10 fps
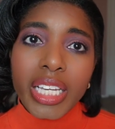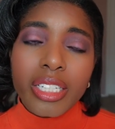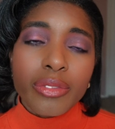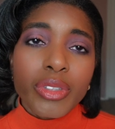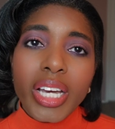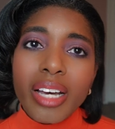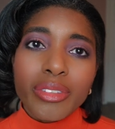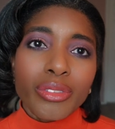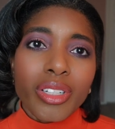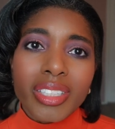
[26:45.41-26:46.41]
And if you have
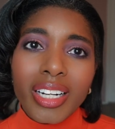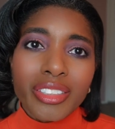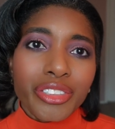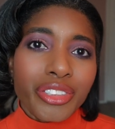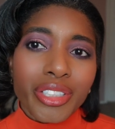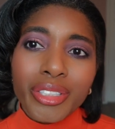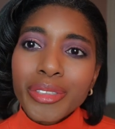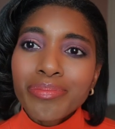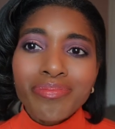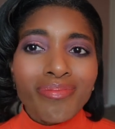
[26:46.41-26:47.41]
the wrong
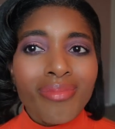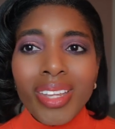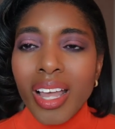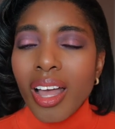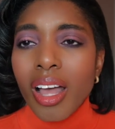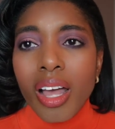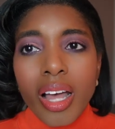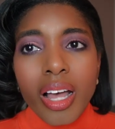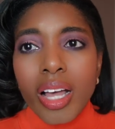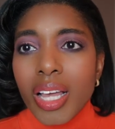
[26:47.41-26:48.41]
undertone,
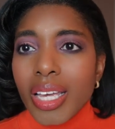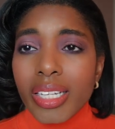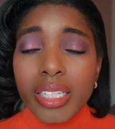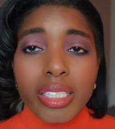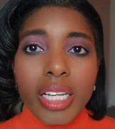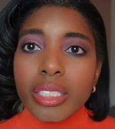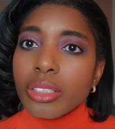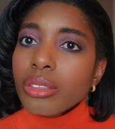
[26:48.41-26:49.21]
it